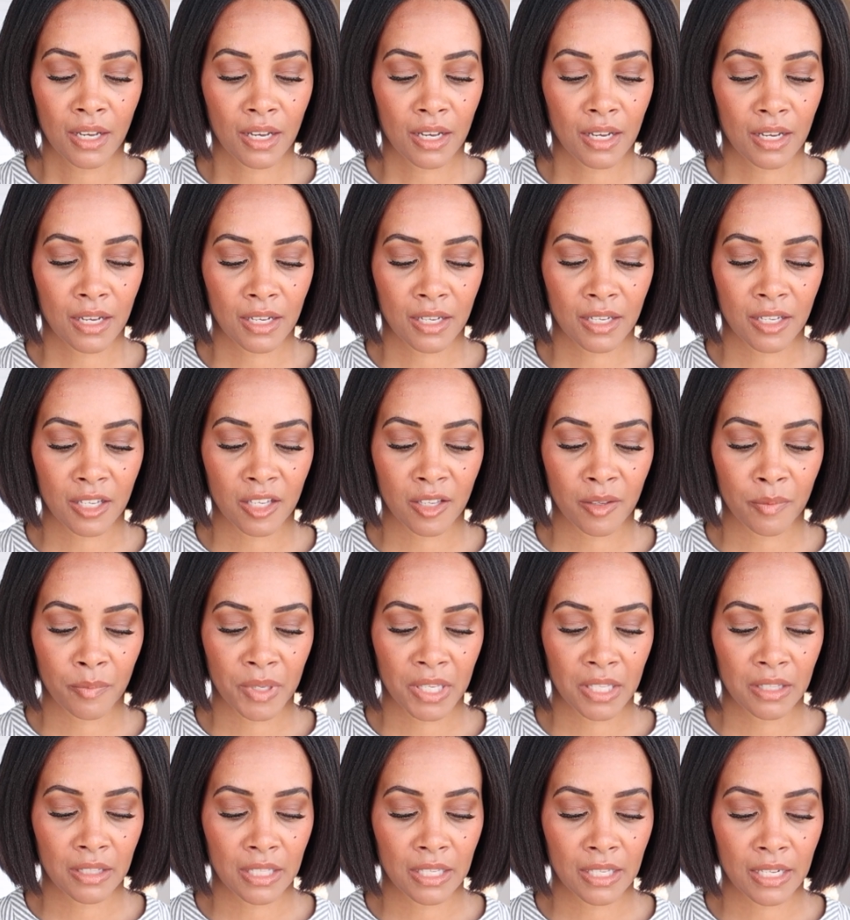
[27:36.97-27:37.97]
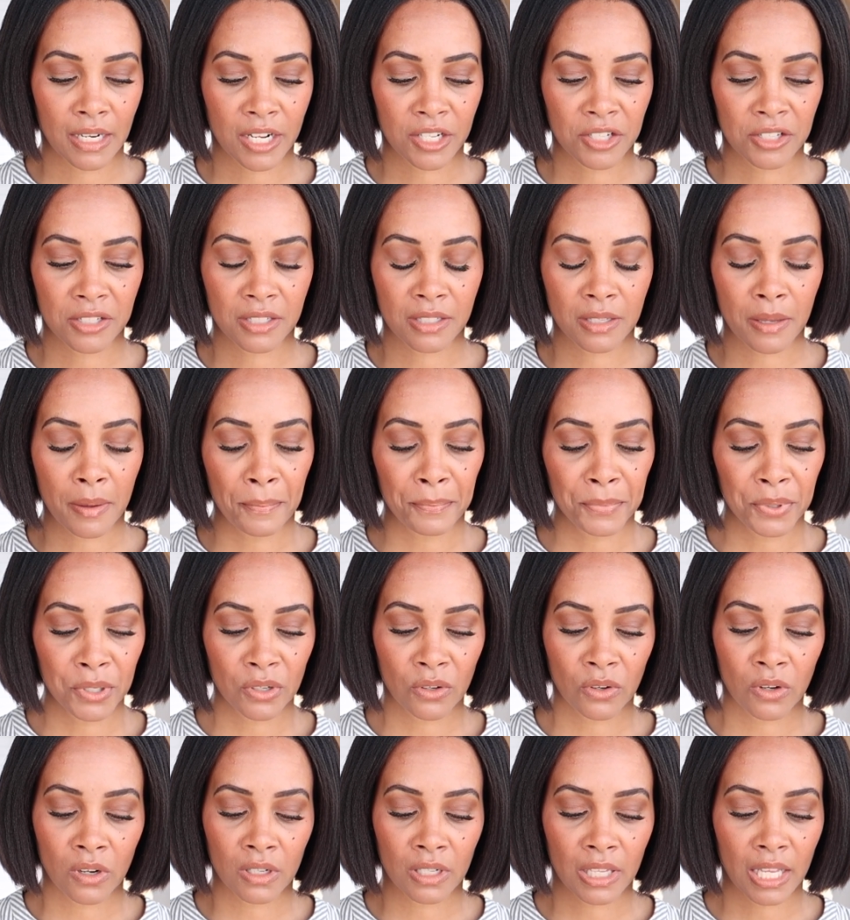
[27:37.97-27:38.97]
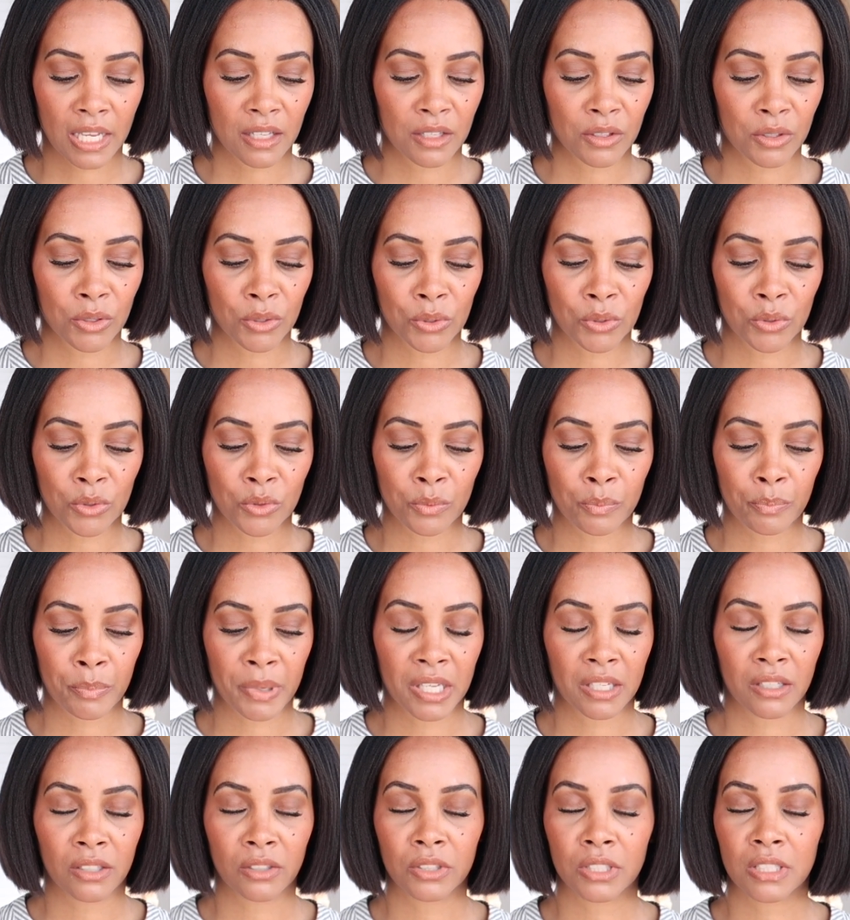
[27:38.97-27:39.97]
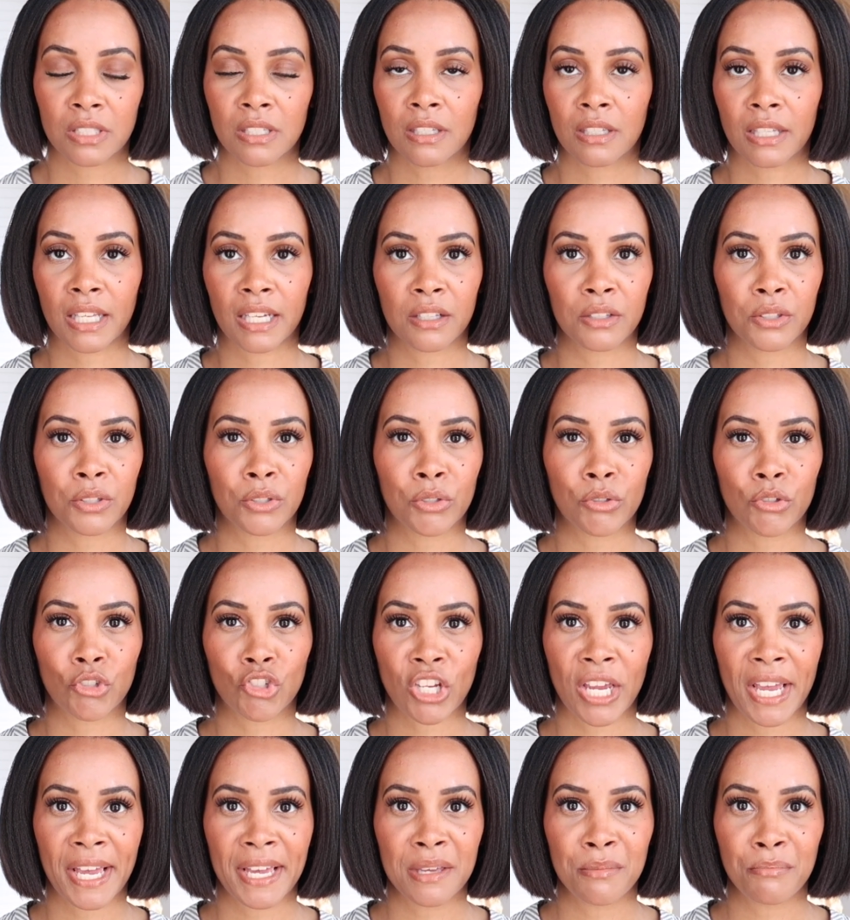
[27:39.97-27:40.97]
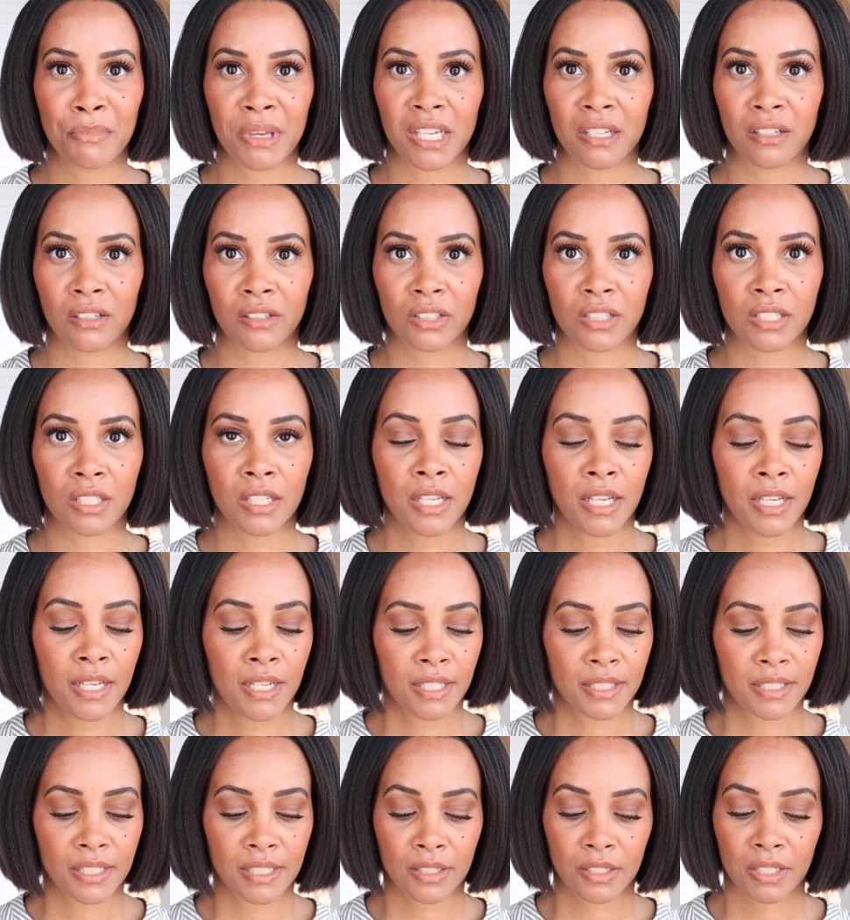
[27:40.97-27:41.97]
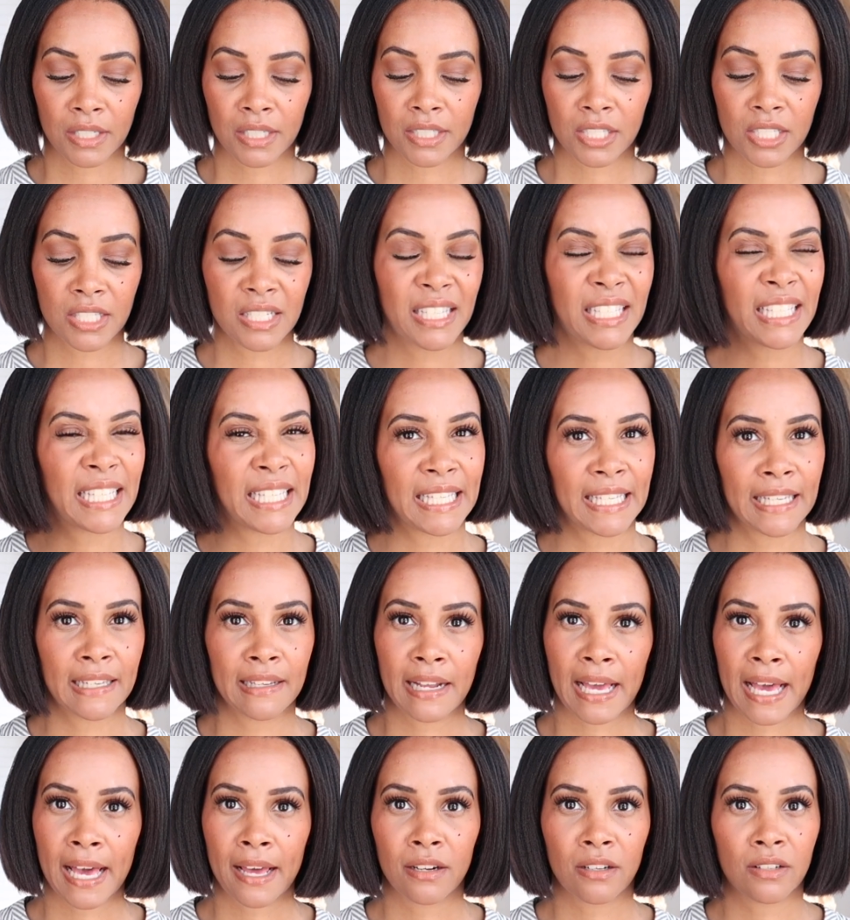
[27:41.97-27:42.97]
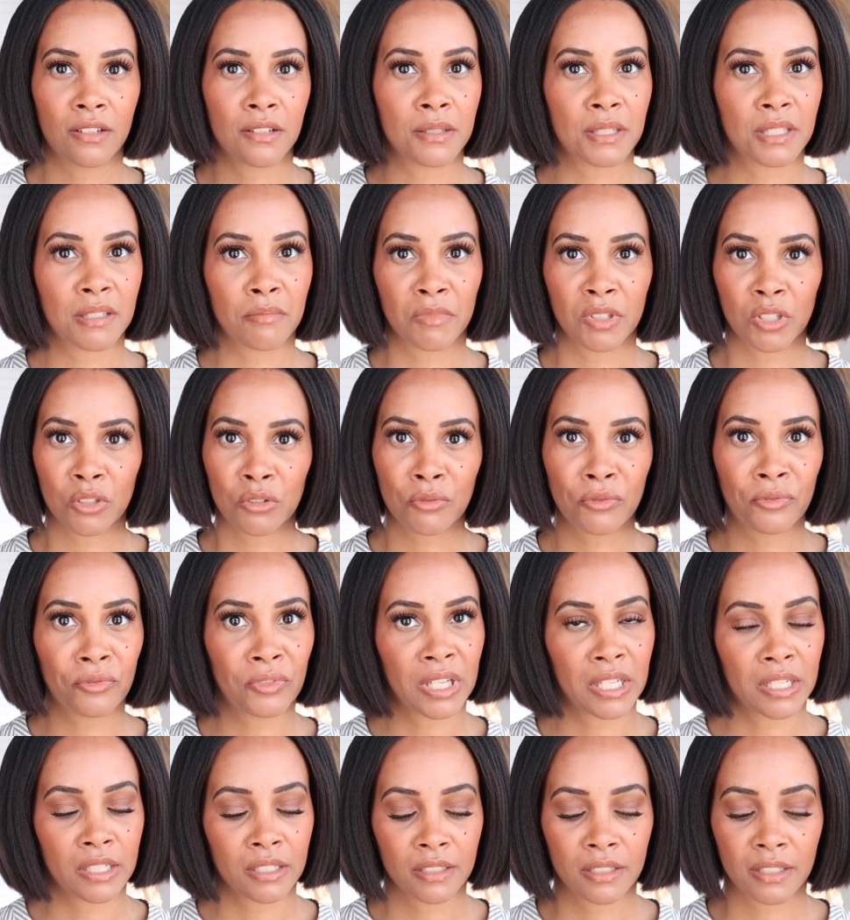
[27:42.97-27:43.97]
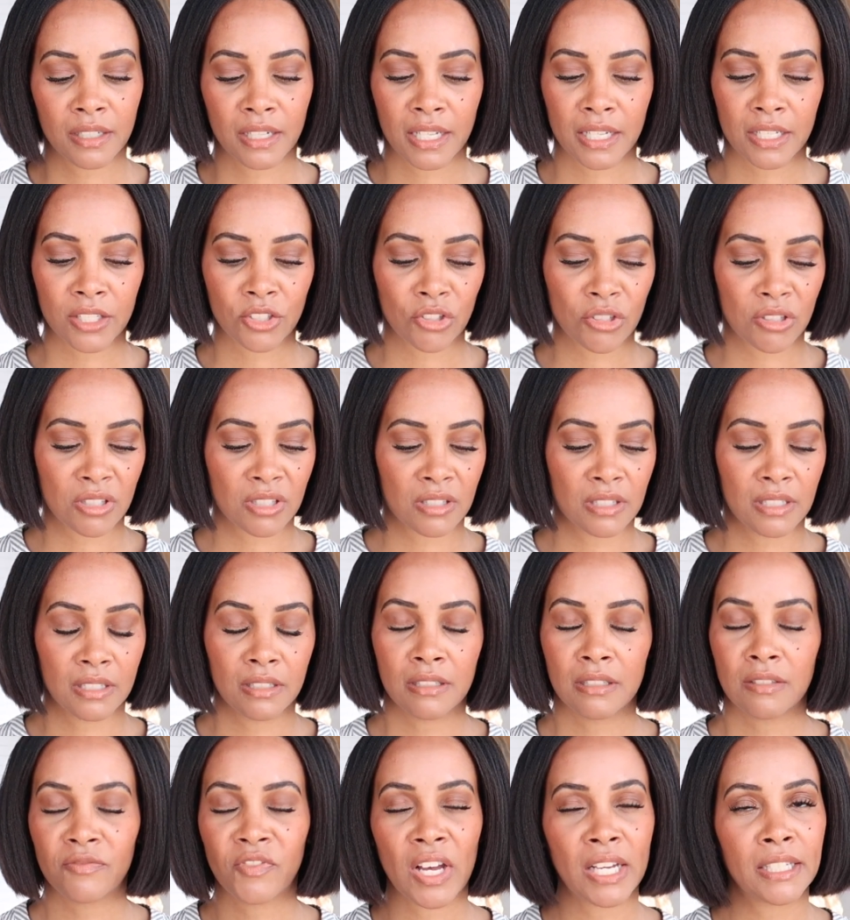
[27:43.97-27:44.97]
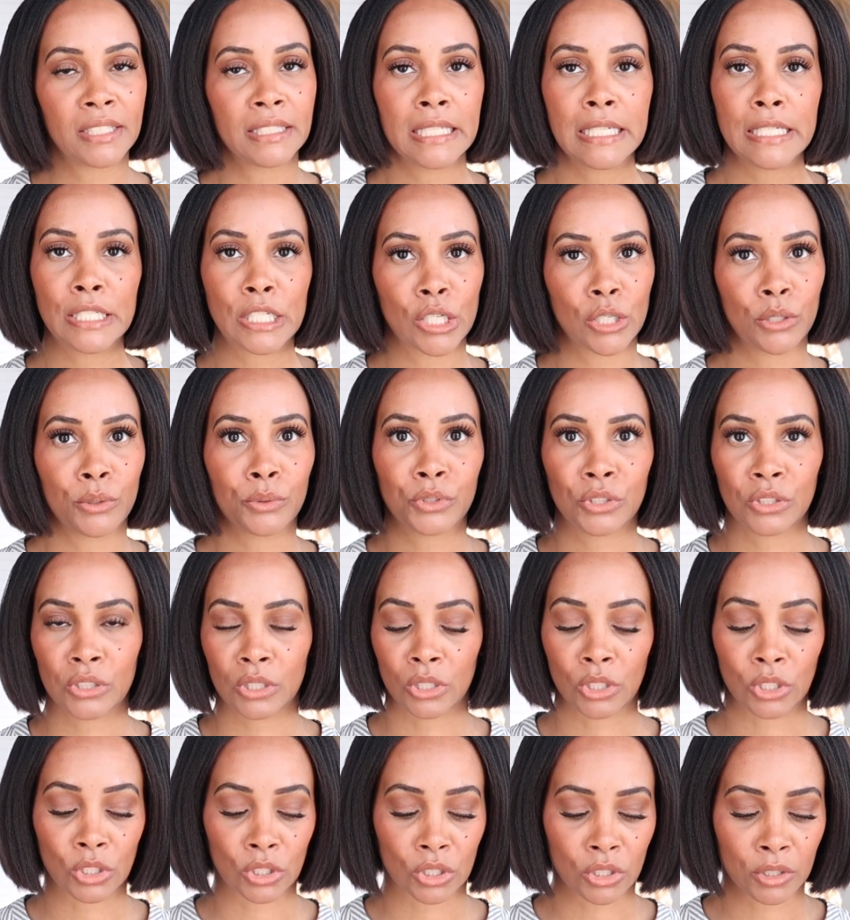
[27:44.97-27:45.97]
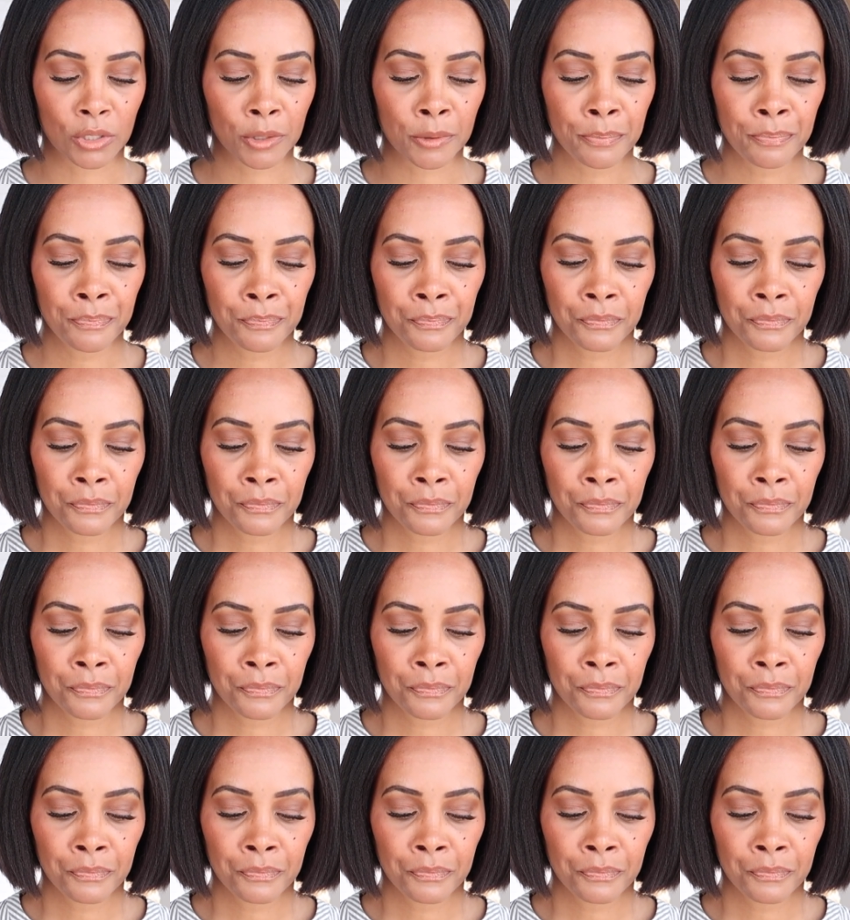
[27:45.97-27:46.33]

um, and then I just put on like a little belt like a little chain belt to, to again add on some little fun and just fun detail to the look